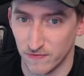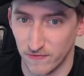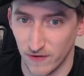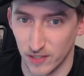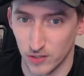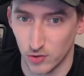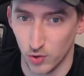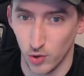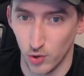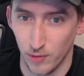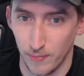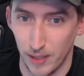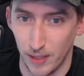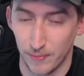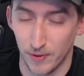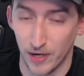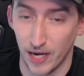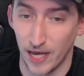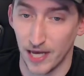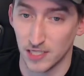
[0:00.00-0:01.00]
find toilet
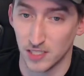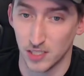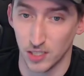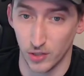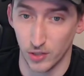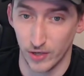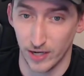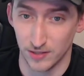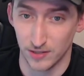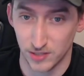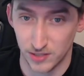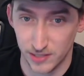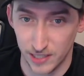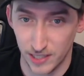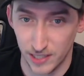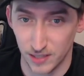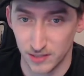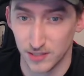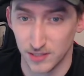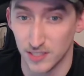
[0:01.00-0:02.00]
paper and has to go
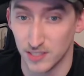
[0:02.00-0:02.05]
downstairs.